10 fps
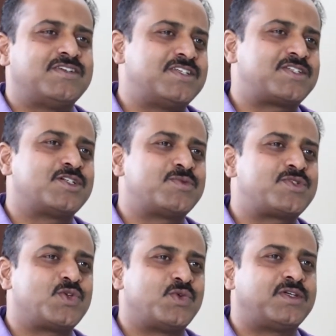
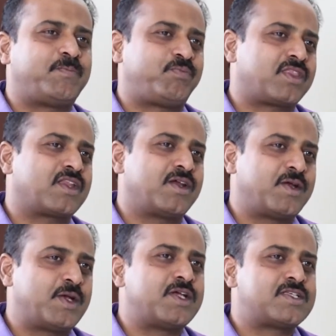disturbs your
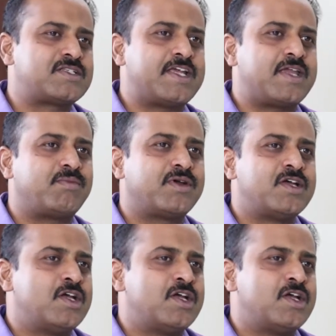sleep.